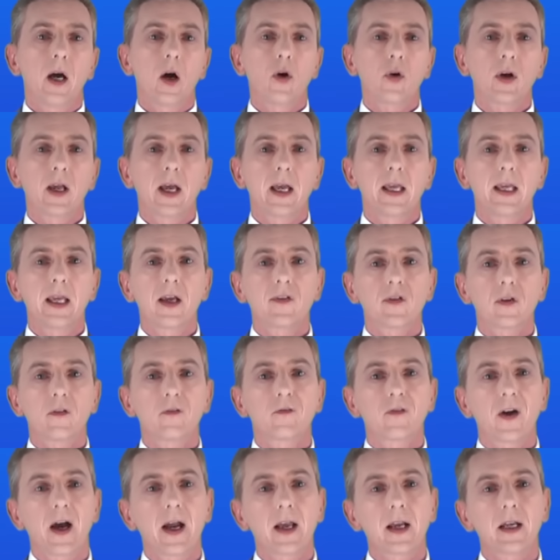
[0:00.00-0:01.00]
Okay, here's a
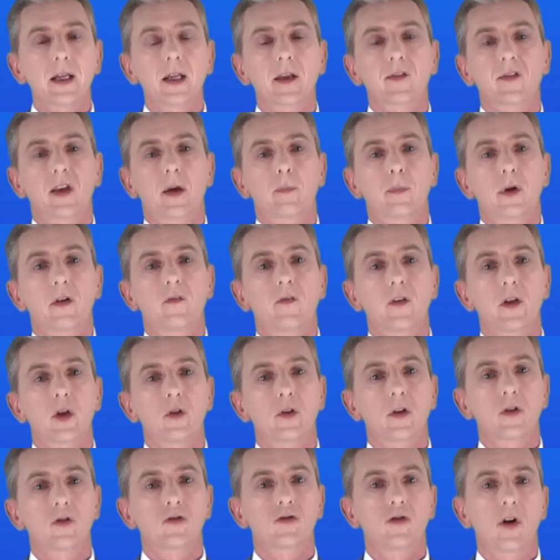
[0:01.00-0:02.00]
final example for you
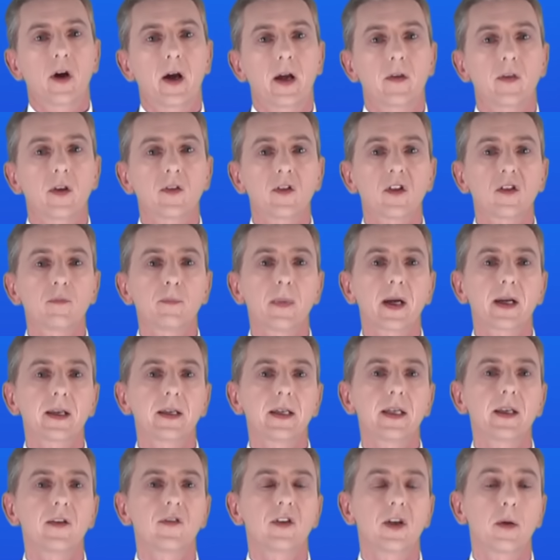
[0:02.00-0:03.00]
to try. This is
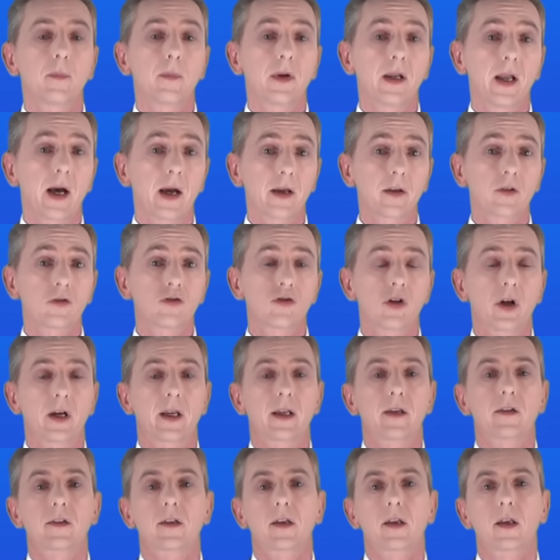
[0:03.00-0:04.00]
magnesium
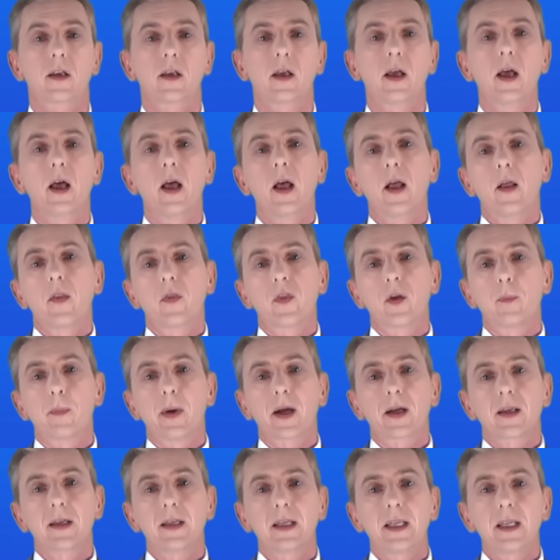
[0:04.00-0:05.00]
nitrate. The
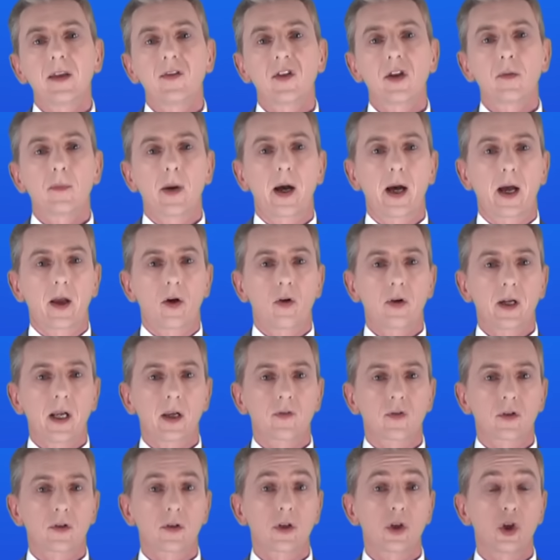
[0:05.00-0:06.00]
magnesium ion
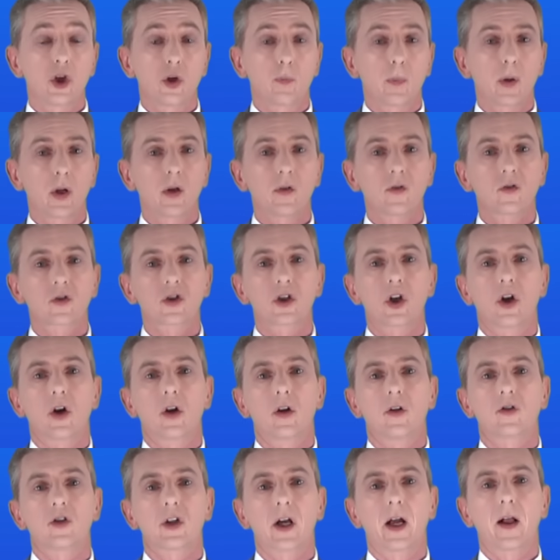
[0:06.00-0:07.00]
has a 2 plus
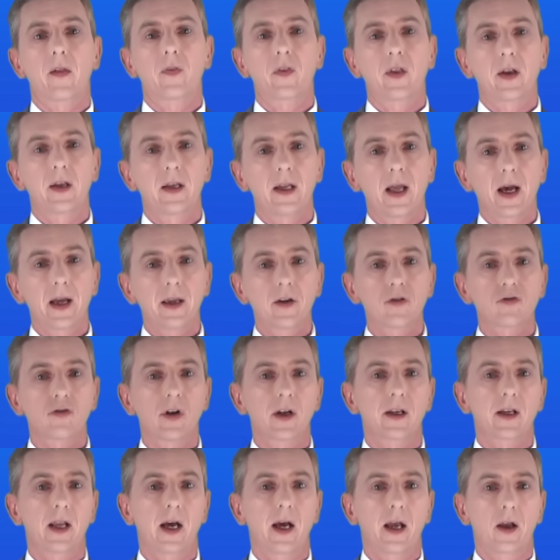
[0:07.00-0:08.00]
charge and the
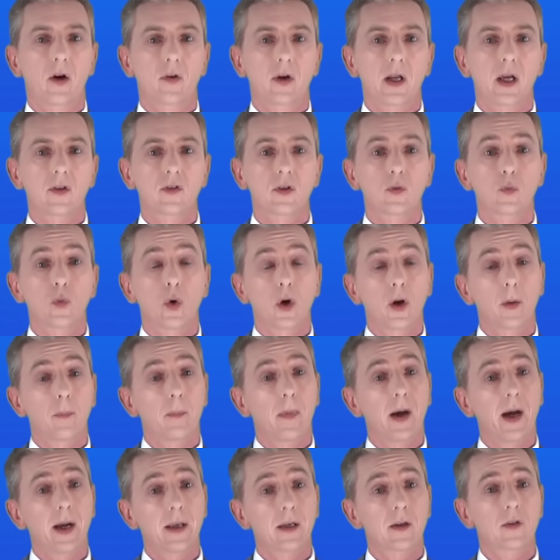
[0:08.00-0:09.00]
nitrate ion has a 1
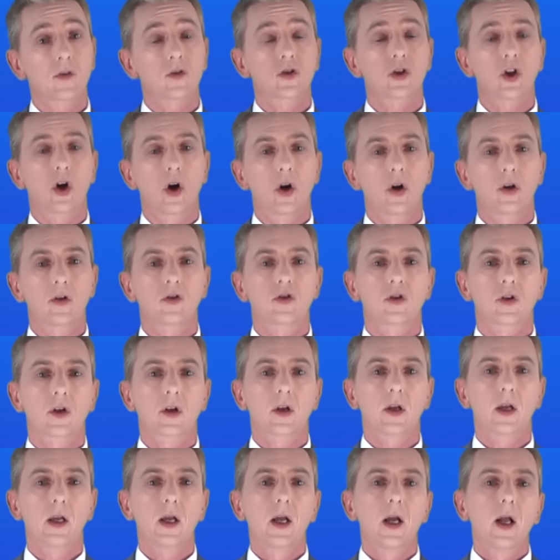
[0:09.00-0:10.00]
minus charge.
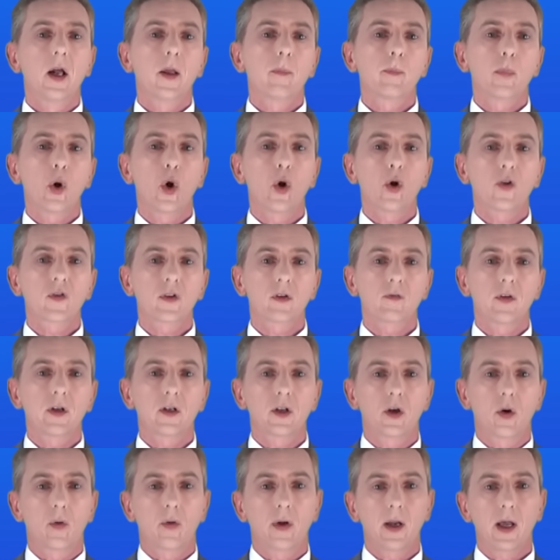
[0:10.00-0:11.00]
Pause the
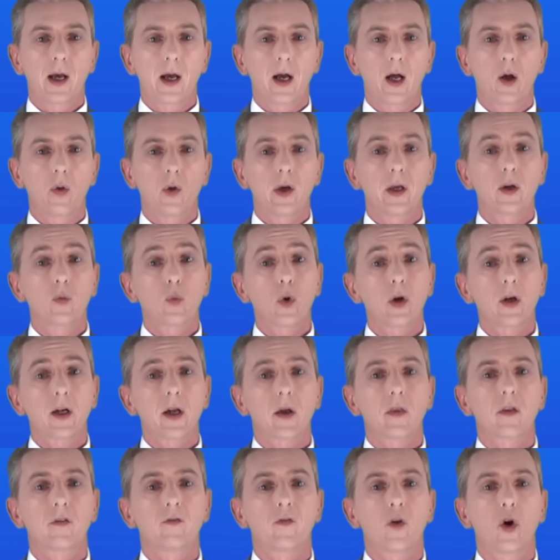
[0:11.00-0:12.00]
video now and work
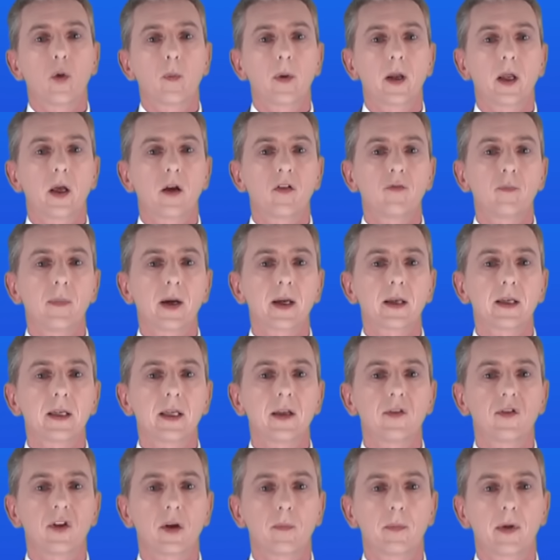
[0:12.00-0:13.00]
out the formula of
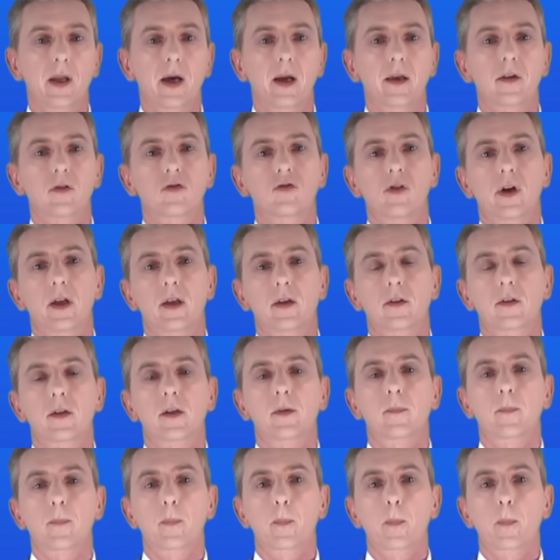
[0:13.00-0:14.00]
magnesium nitrate.